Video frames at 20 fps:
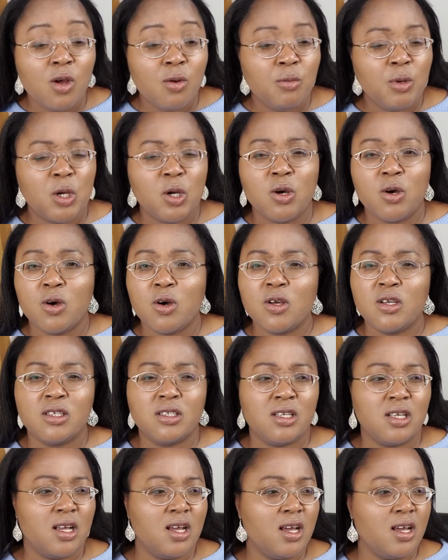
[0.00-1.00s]

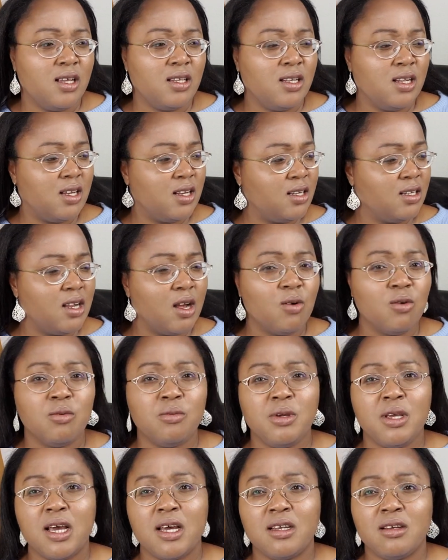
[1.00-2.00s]
because then there will
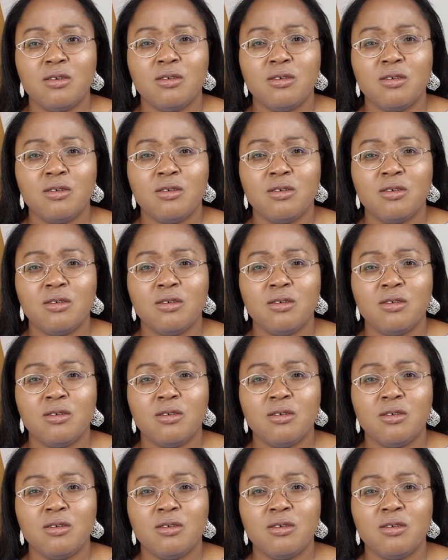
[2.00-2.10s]
be an